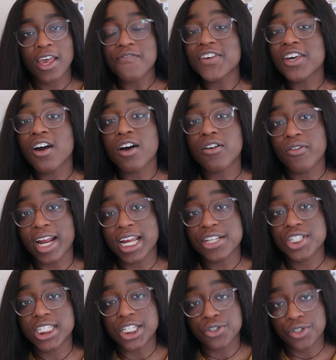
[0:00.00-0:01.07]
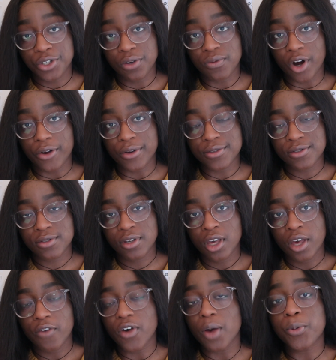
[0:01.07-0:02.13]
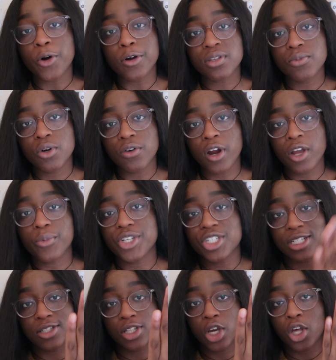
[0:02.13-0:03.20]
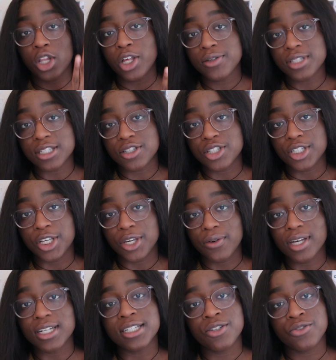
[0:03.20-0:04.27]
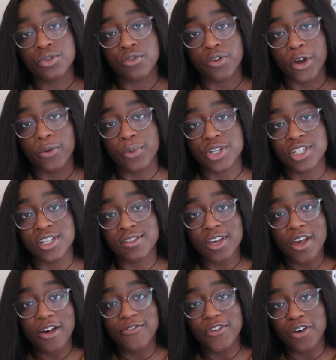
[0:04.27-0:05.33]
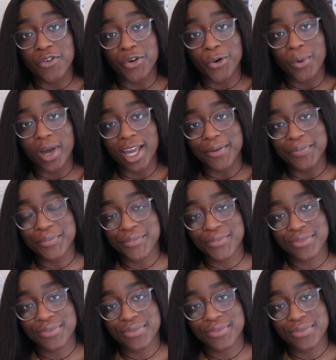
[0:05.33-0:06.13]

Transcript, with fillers: They are arranged in two rows. A proximal row which is closest to you and a distal row which is further away.